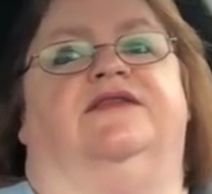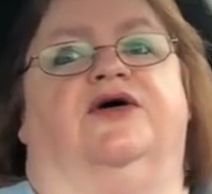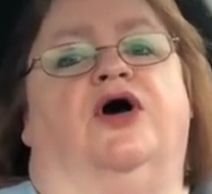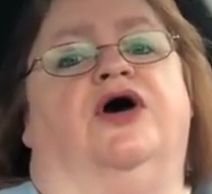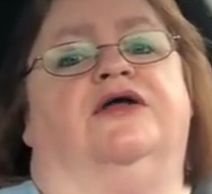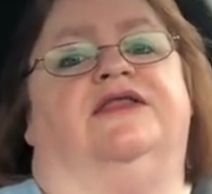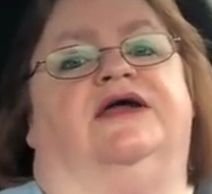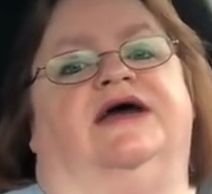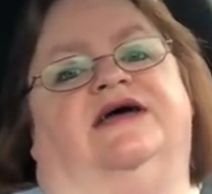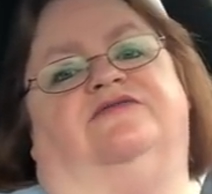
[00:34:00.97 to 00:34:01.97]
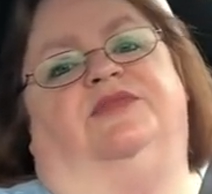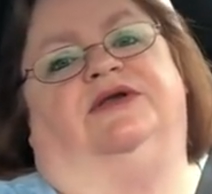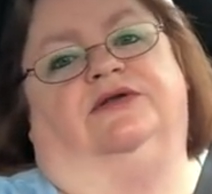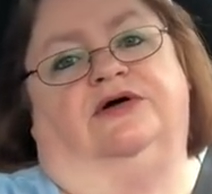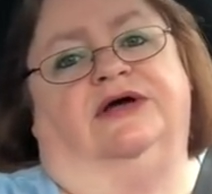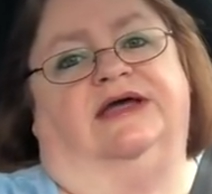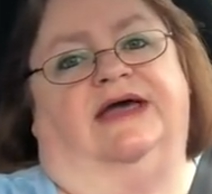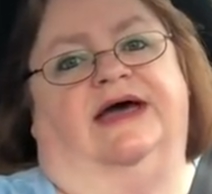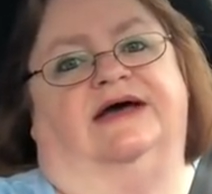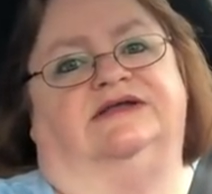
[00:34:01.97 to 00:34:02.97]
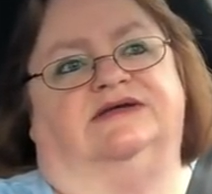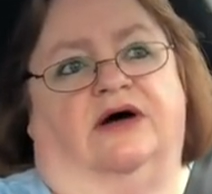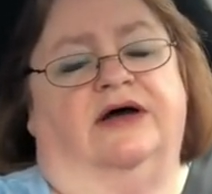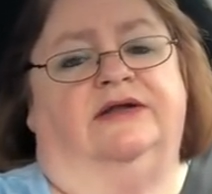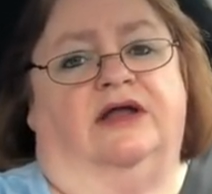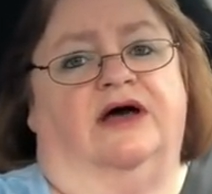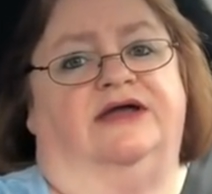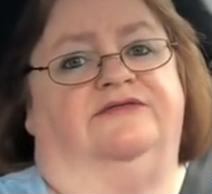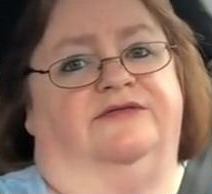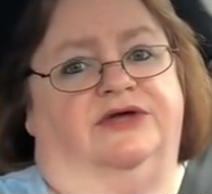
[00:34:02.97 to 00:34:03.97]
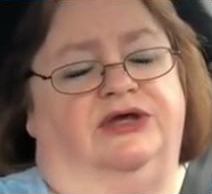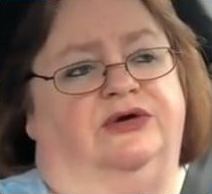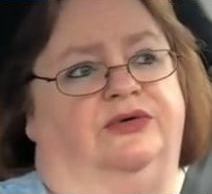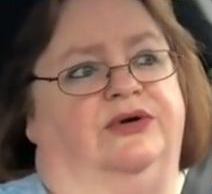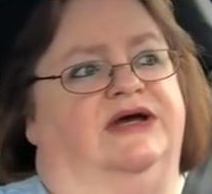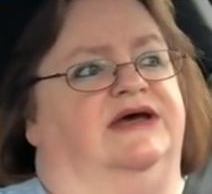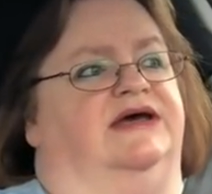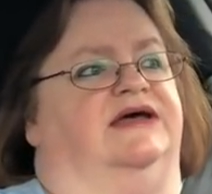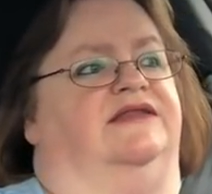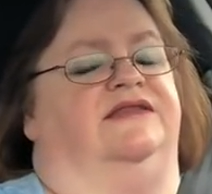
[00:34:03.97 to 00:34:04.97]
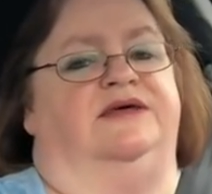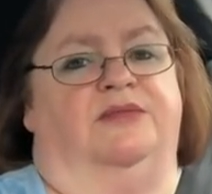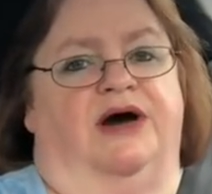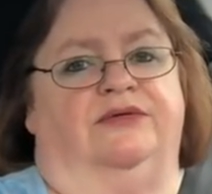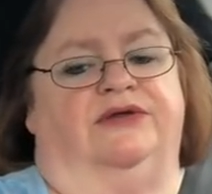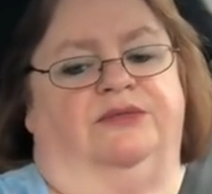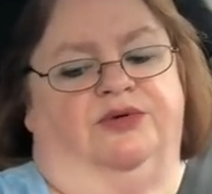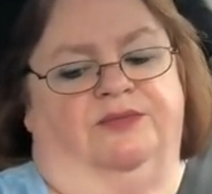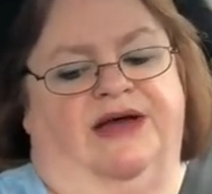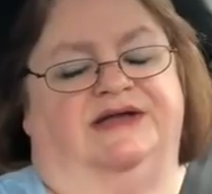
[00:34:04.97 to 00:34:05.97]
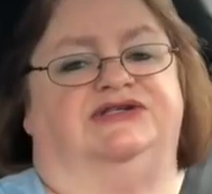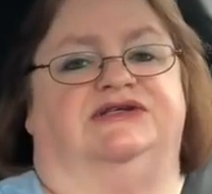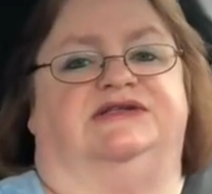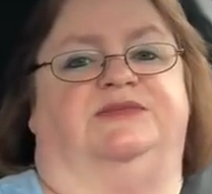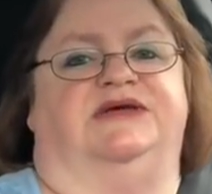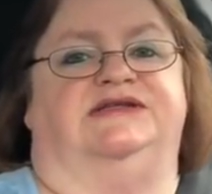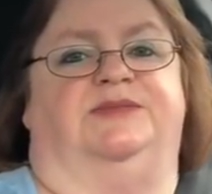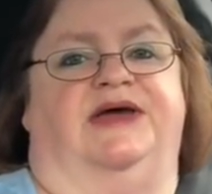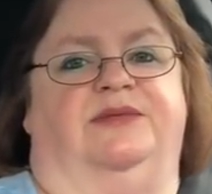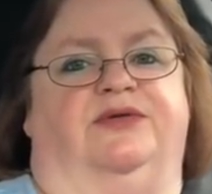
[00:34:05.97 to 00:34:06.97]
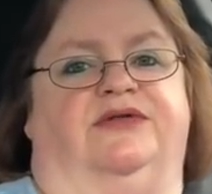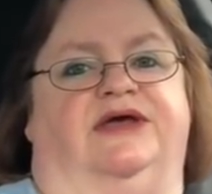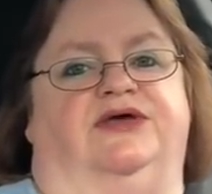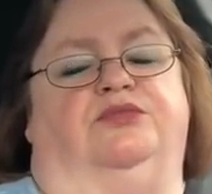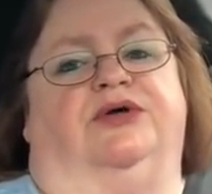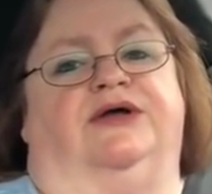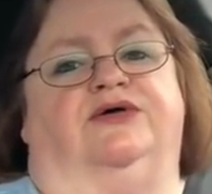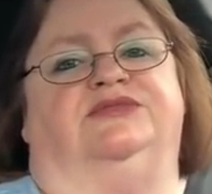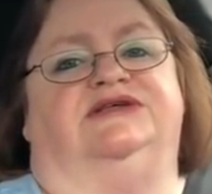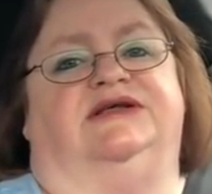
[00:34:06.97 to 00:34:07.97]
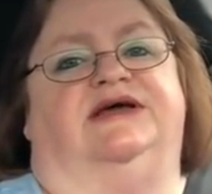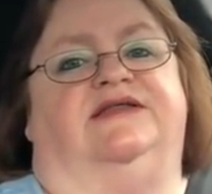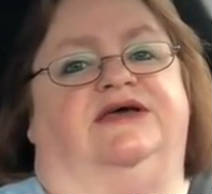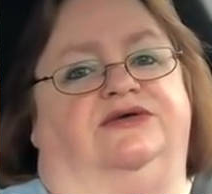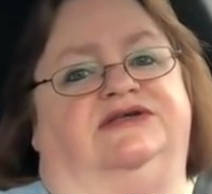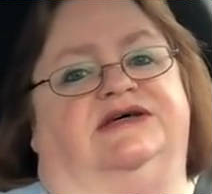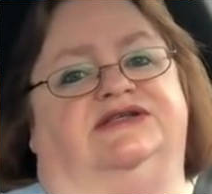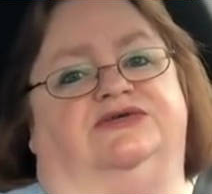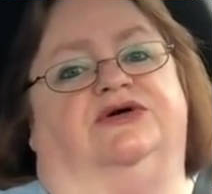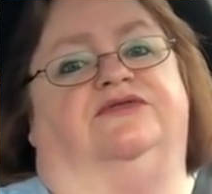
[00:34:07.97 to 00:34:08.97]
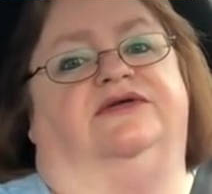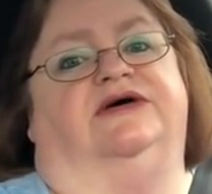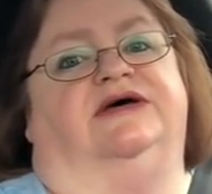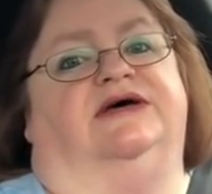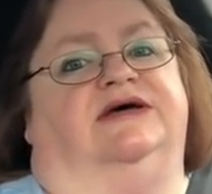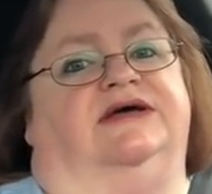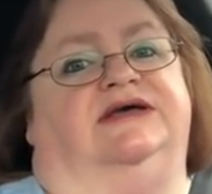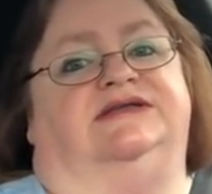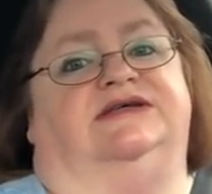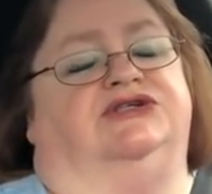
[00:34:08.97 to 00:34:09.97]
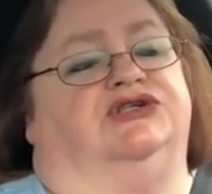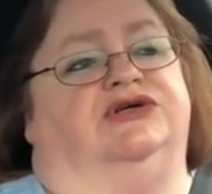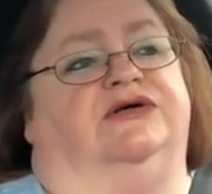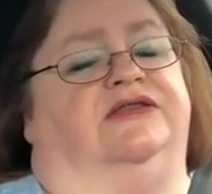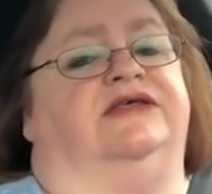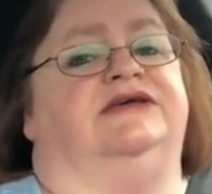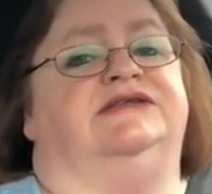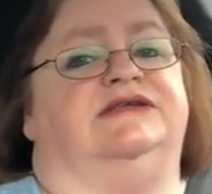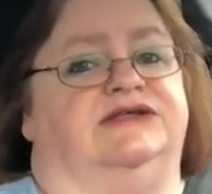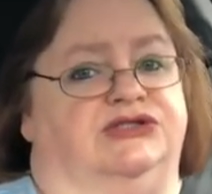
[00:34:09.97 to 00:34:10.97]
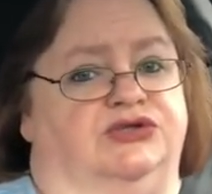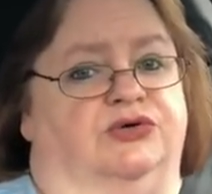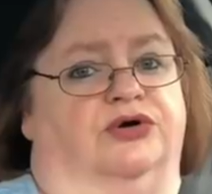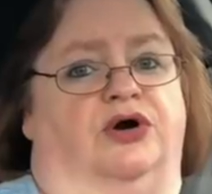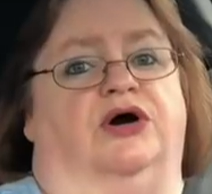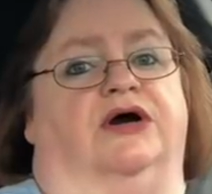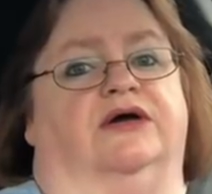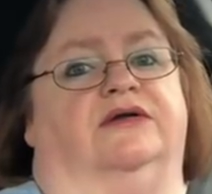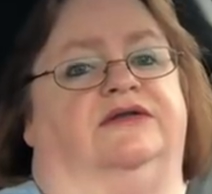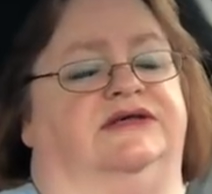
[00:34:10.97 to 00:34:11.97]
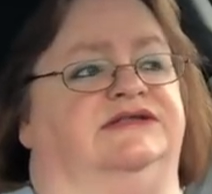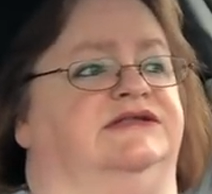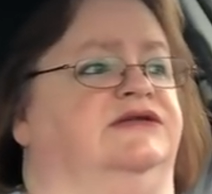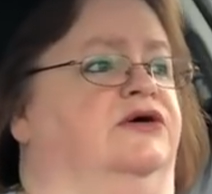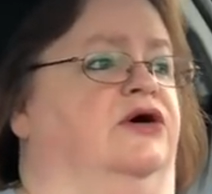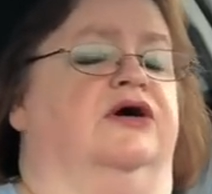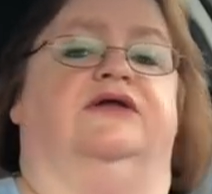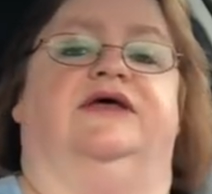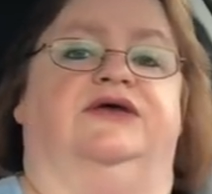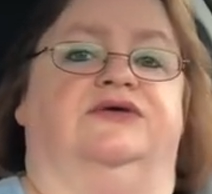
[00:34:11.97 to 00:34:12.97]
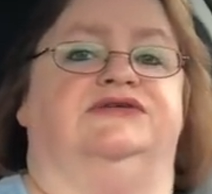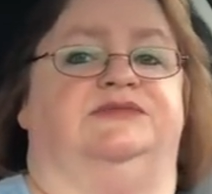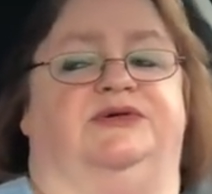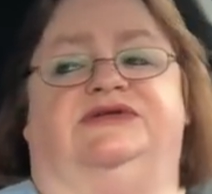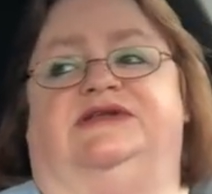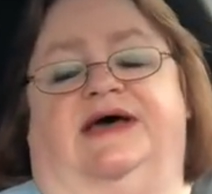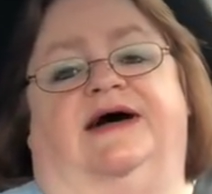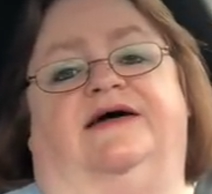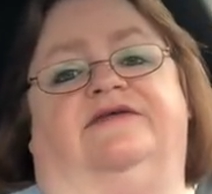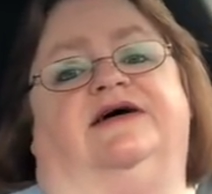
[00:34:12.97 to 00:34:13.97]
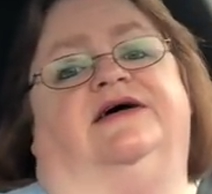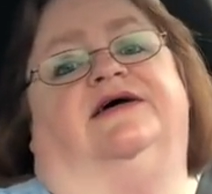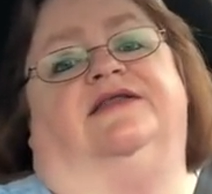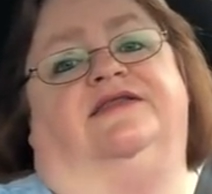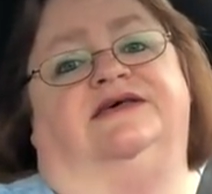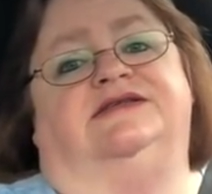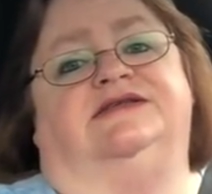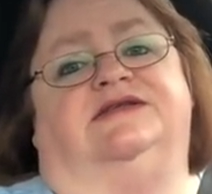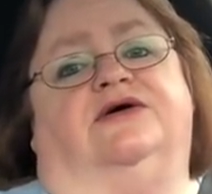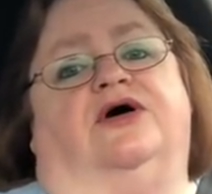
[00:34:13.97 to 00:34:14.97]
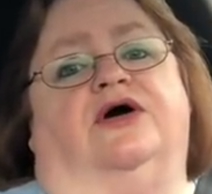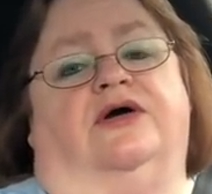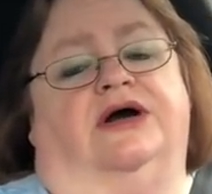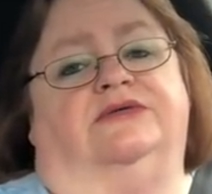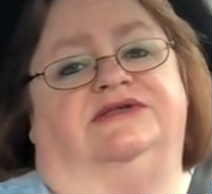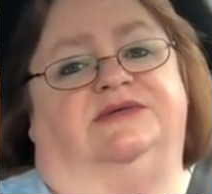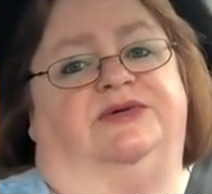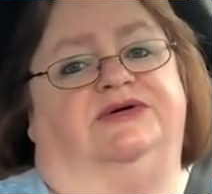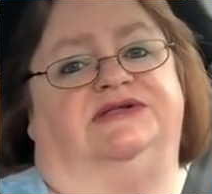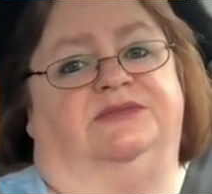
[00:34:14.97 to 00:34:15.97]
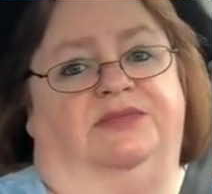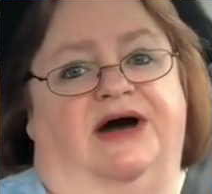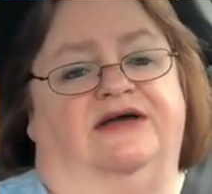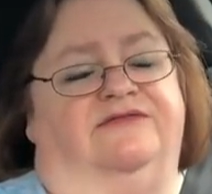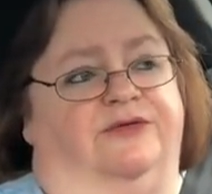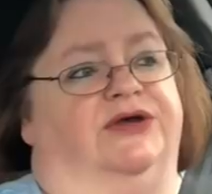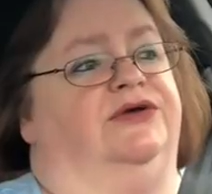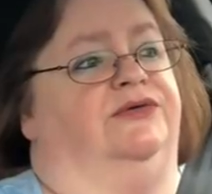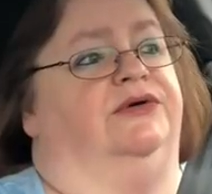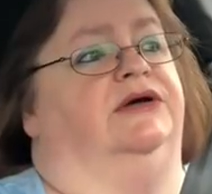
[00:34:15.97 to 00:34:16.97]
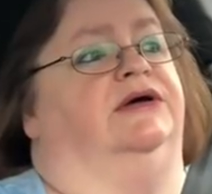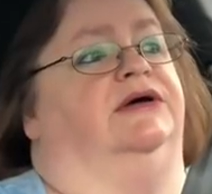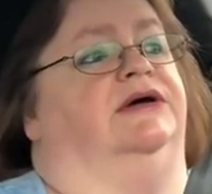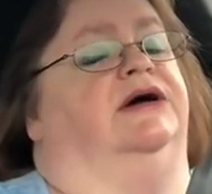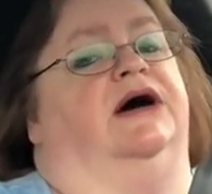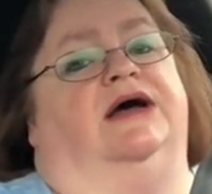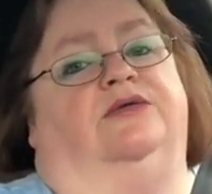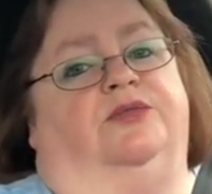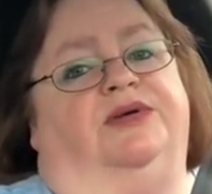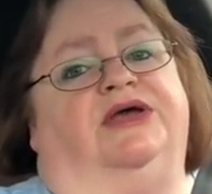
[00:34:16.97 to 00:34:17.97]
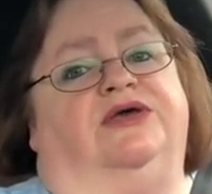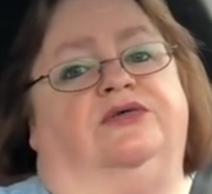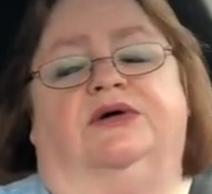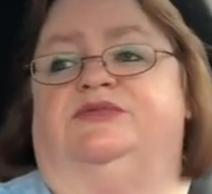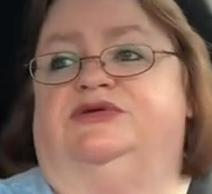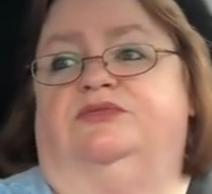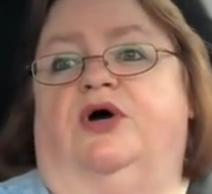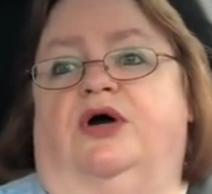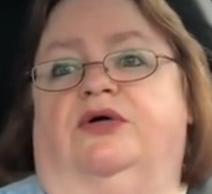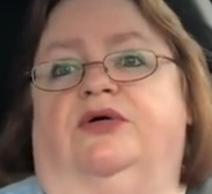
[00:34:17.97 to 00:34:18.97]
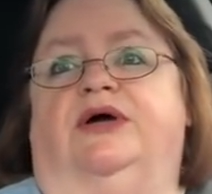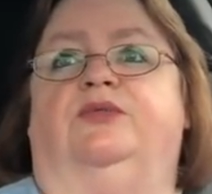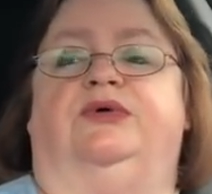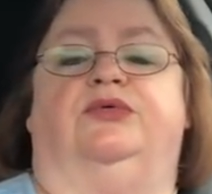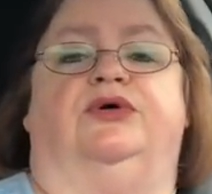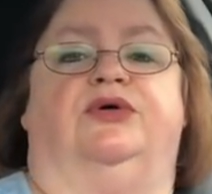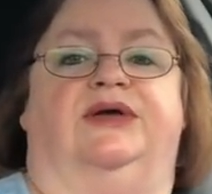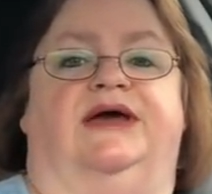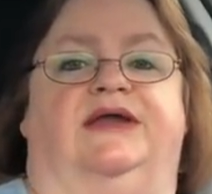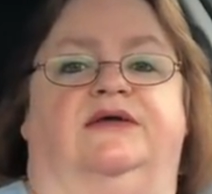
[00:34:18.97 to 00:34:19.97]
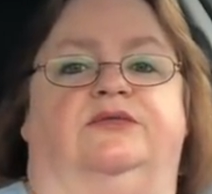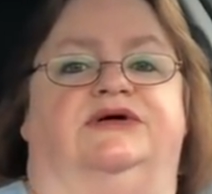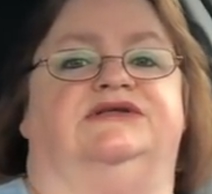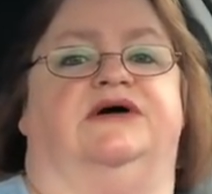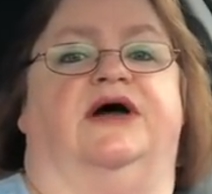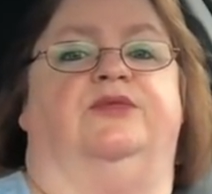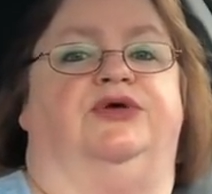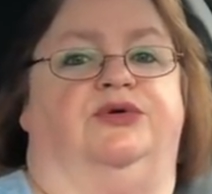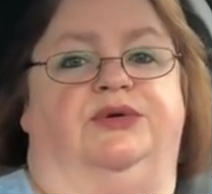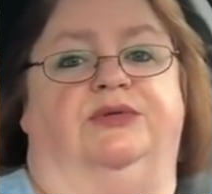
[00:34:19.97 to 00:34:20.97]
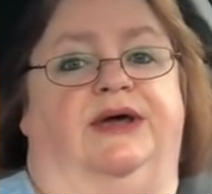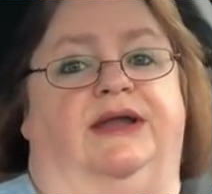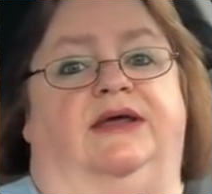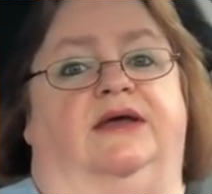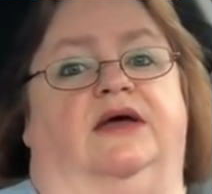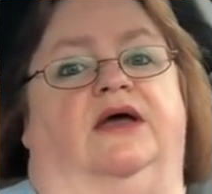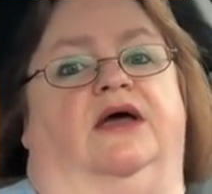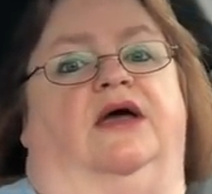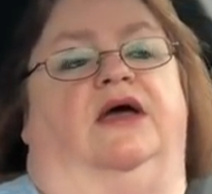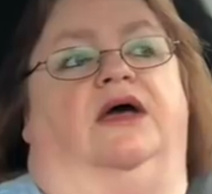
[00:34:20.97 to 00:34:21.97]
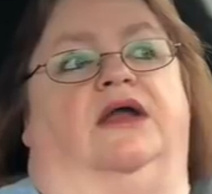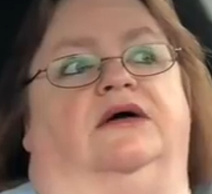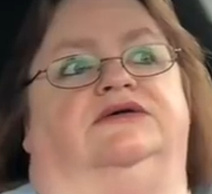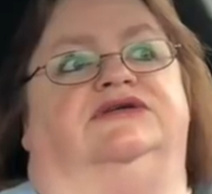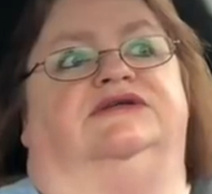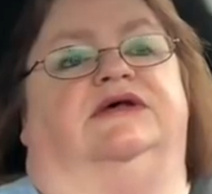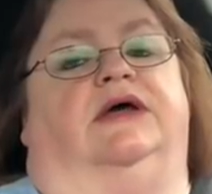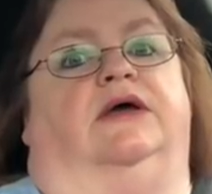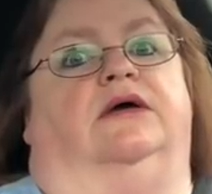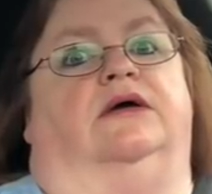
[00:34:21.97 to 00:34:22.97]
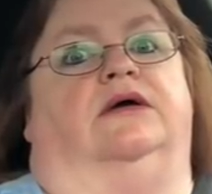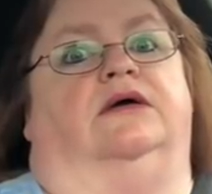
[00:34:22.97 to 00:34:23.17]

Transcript: The car that I have been looking at online for you, the model number matches the piece of paper that you brought home today that you test drove. He said, Cheryl, this is your car. This is the car that you're supposed to have. This is the car I was supposed to buy for you. I will pick you up tomorrow and we will go get it. What time will you be ready? And I was just like,